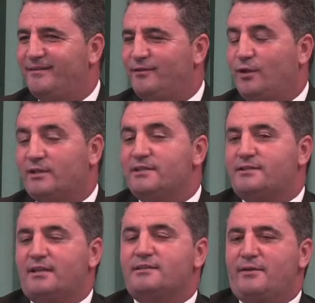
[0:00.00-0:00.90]
At least
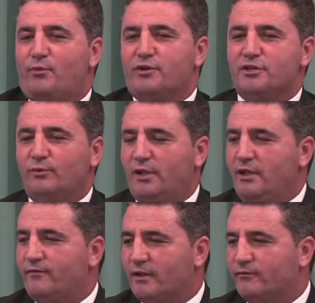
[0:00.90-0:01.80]
that's the impression we
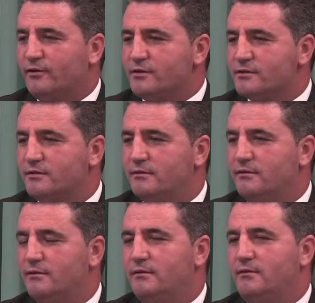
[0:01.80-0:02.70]
give at first,
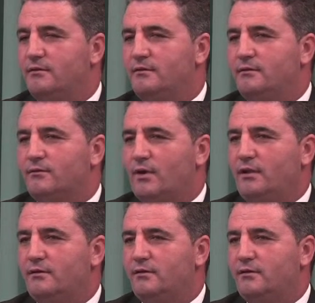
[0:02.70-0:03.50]
right?